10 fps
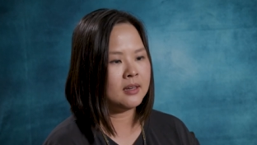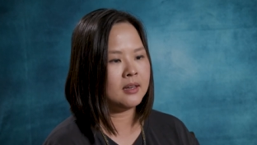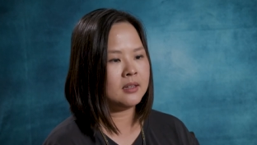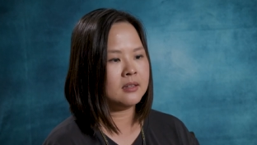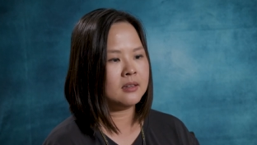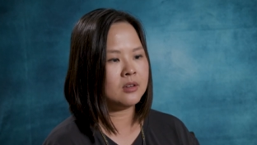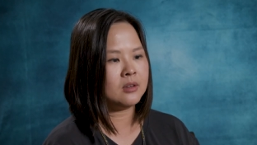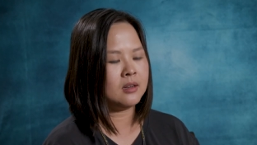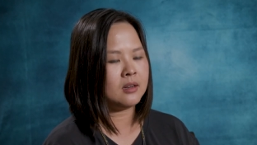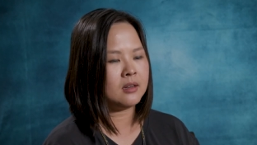and
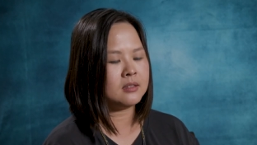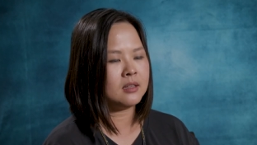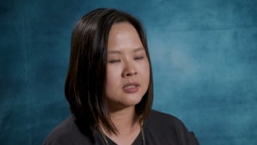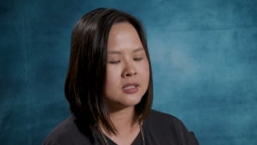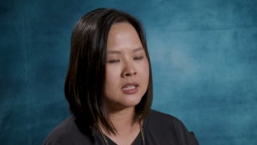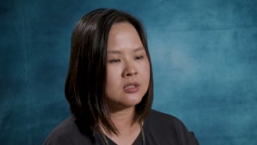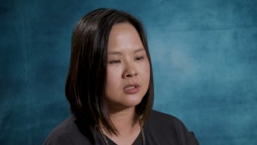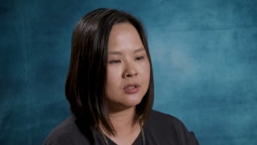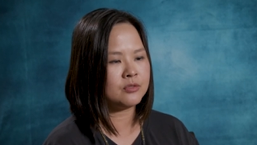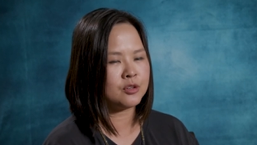uh, a
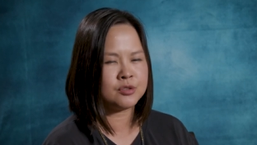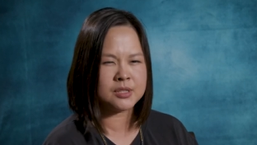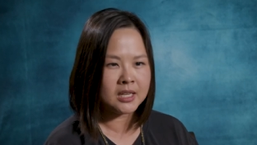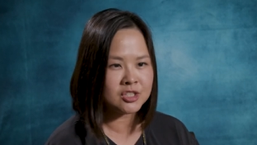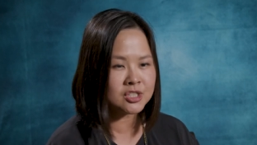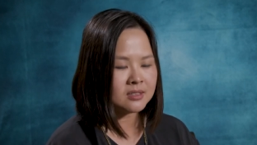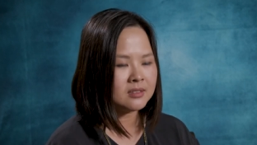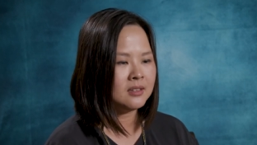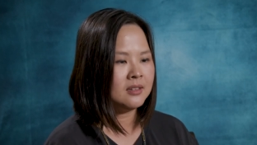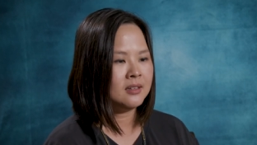sense of
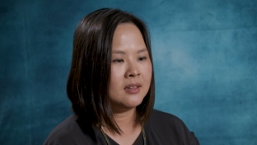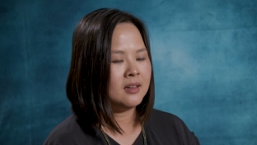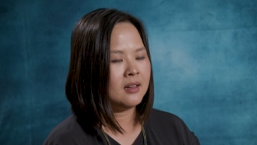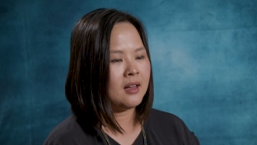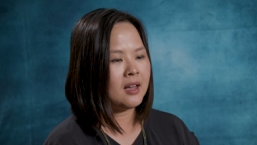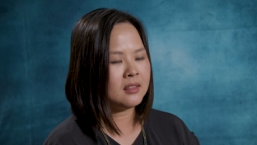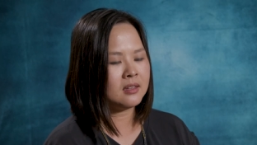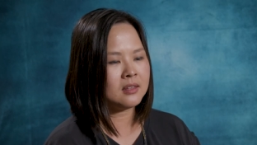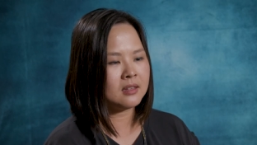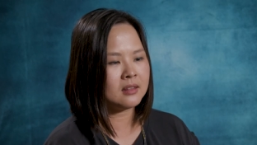creation i
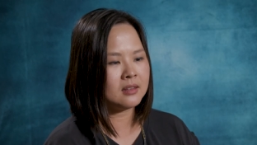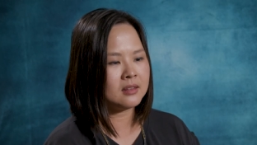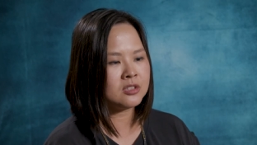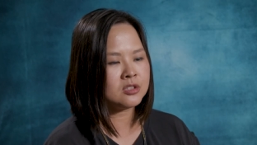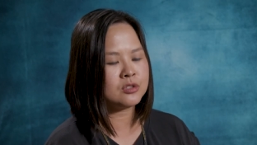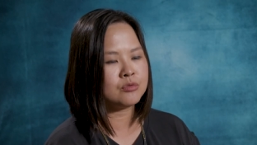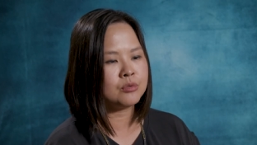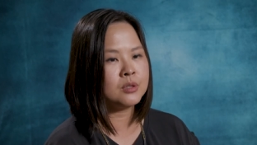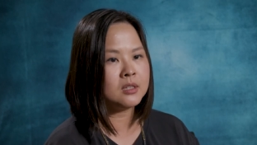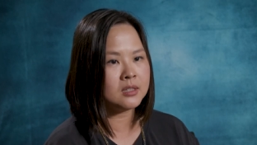think that this is
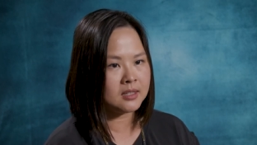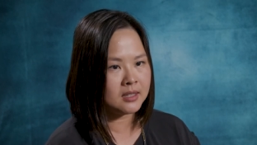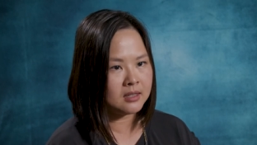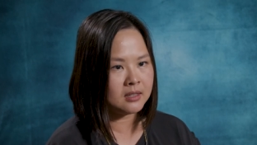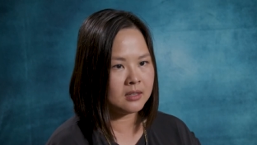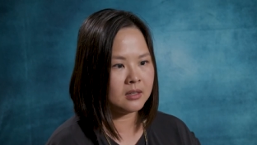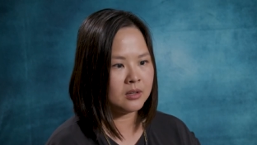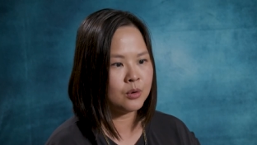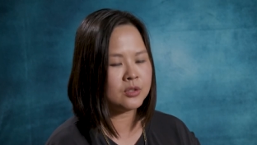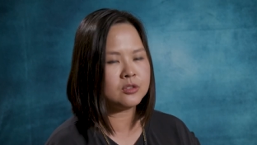really
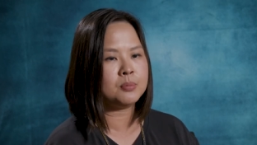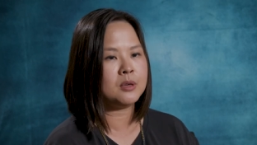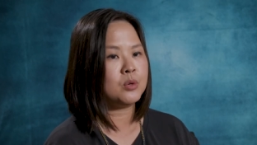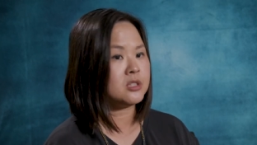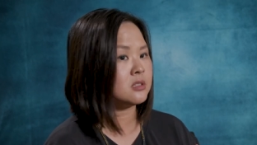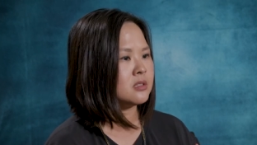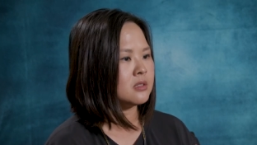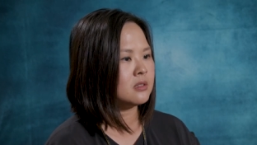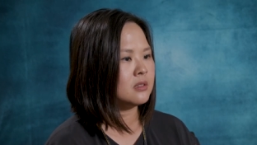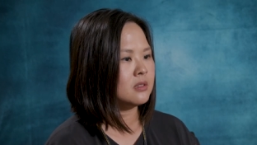going to be
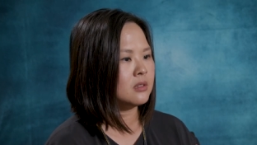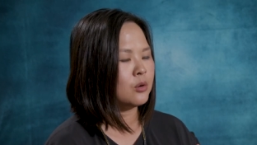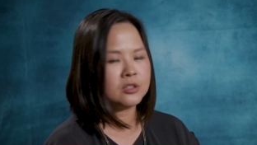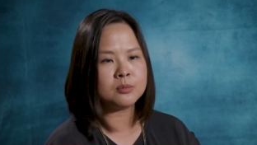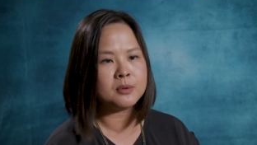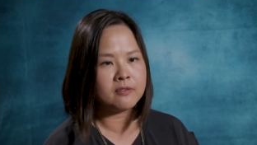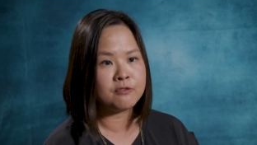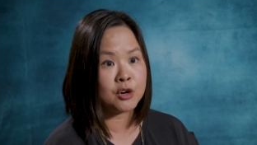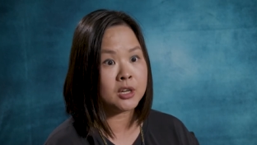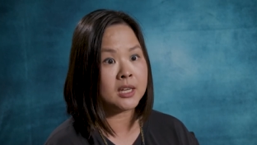what's going to be
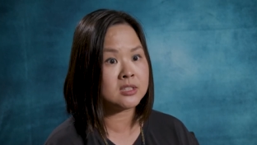very